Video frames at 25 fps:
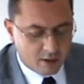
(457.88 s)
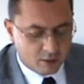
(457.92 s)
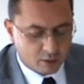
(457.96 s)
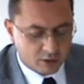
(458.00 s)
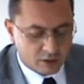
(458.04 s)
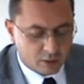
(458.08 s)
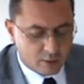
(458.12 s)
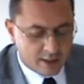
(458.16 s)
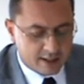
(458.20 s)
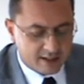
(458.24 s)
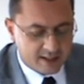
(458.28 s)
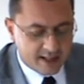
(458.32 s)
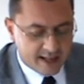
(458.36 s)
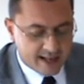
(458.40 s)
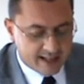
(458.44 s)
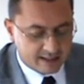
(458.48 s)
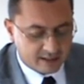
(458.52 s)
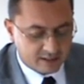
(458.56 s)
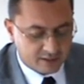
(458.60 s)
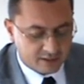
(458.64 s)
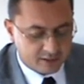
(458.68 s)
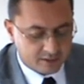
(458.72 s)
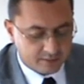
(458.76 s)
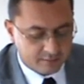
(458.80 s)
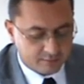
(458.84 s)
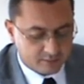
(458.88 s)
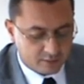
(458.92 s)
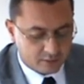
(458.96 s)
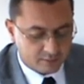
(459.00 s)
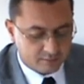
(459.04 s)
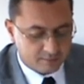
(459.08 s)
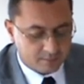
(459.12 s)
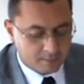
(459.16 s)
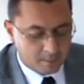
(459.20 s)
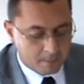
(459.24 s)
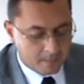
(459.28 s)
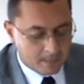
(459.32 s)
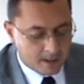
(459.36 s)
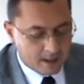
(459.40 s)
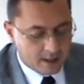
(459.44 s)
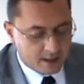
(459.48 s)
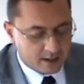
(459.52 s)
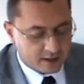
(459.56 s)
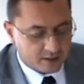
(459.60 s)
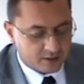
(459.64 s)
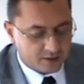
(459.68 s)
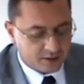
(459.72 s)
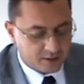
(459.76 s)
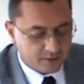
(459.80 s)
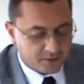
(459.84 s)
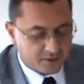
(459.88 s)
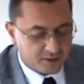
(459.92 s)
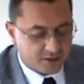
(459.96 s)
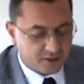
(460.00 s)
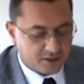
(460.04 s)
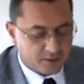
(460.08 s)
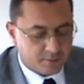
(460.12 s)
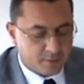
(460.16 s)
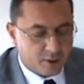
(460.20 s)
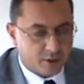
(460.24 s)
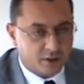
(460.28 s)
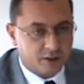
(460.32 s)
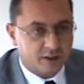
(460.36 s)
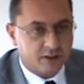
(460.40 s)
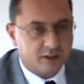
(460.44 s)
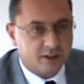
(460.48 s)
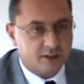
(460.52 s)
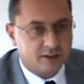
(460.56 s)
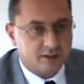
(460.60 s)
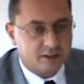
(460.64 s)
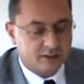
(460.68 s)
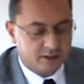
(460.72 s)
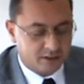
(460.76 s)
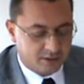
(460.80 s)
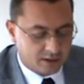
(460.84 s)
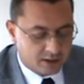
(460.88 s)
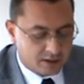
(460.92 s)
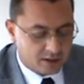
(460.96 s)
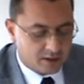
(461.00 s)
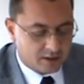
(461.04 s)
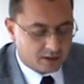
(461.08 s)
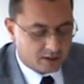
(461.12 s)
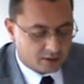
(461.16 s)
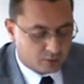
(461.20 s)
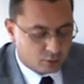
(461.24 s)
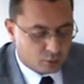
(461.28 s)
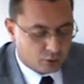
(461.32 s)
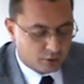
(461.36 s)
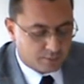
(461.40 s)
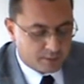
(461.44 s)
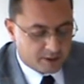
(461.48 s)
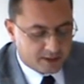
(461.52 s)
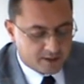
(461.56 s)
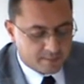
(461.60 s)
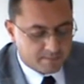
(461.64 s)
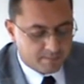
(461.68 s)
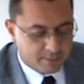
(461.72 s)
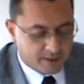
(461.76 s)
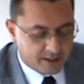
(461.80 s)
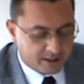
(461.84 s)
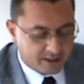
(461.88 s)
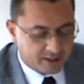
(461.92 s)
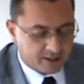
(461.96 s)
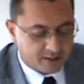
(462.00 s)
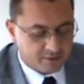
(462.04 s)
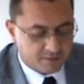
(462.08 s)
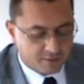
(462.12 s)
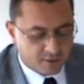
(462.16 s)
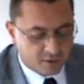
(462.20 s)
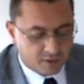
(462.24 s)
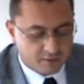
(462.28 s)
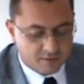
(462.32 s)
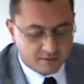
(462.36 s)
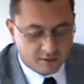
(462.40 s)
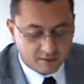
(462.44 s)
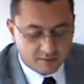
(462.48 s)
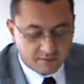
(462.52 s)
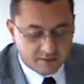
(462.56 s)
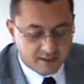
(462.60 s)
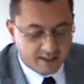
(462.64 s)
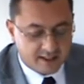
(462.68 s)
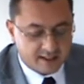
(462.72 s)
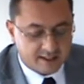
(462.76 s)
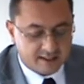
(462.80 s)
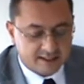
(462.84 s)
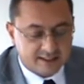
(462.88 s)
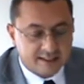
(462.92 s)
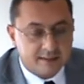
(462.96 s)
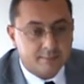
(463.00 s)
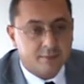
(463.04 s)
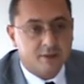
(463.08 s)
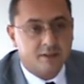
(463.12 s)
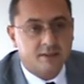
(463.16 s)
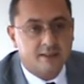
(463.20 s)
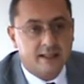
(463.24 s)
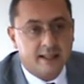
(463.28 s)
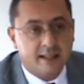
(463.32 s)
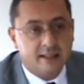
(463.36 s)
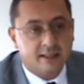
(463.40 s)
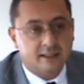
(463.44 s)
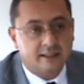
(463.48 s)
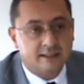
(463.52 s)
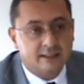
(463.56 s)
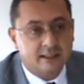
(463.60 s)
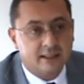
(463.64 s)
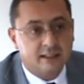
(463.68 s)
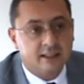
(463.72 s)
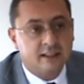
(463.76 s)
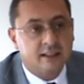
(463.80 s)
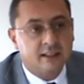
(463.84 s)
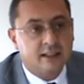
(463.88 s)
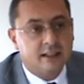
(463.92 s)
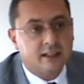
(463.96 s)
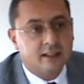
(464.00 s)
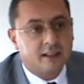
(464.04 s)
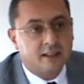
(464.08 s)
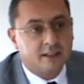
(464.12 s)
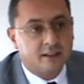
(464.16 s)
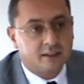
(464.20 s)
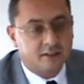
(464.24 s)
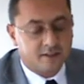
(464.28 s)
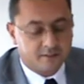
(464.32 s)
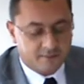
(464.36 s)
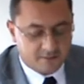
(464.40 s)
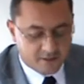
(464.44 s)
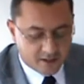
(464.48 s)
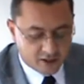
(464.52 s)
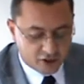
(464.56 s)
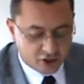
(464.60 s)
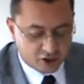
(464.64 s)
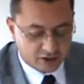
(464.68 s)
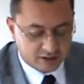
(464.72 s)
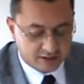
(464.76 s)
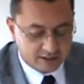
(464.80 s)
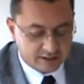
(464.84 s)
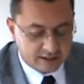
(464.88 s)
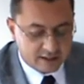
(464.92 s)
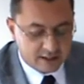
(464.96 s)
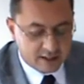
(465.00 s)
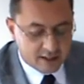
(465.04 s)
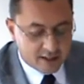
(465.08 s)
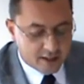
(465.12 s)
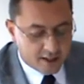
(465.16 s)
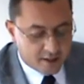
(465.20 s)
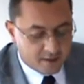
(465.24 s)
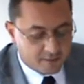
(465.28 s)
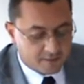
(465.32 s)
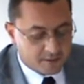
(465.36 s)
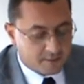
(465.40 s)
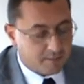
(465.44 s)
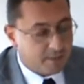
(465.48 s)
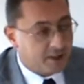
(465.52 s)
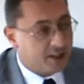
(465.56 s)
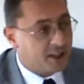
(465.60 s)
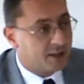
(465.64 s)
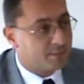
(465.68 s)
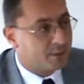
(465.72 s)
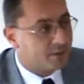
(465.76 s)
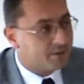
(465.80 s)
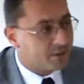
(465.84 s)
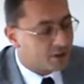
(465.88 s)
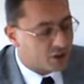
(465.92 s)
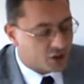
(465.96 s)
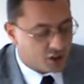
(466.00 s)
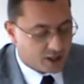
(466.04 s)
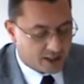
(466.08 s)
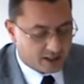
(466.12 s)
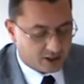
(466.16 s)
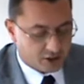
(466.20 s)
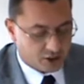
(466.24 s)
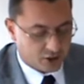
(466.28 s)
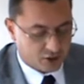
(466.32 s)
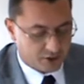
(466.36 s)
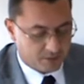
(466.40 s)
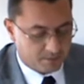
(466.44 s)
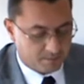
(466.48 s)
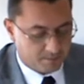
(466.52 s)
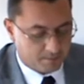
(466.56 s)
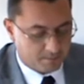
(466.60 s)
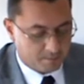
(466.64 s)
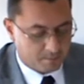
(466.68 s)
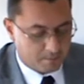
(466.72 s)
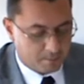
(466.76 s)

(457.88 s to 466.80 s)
On the one hand, different commodities could be competing for fulfilling simultaneously the functions of a medium of exchange.